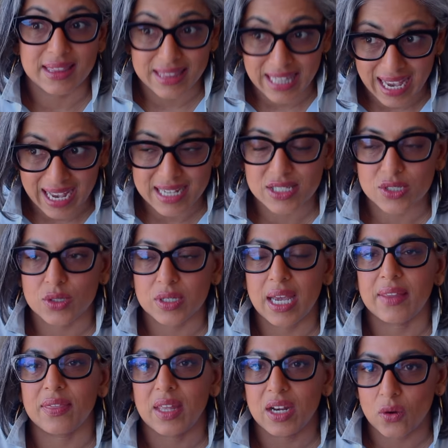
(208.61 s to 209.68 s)
last
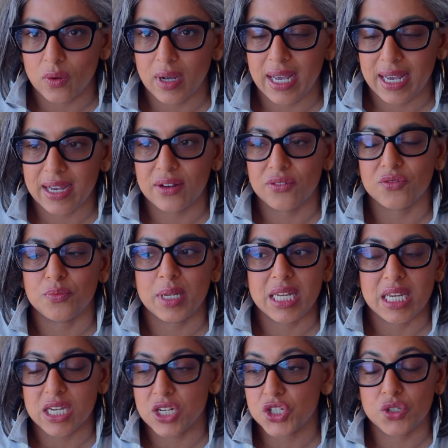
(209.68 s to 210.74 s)
and they don't have
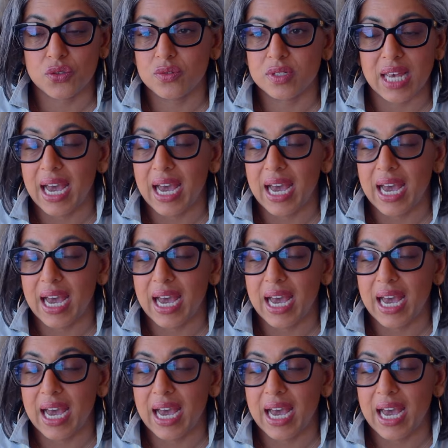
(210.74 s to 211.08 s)
many issues.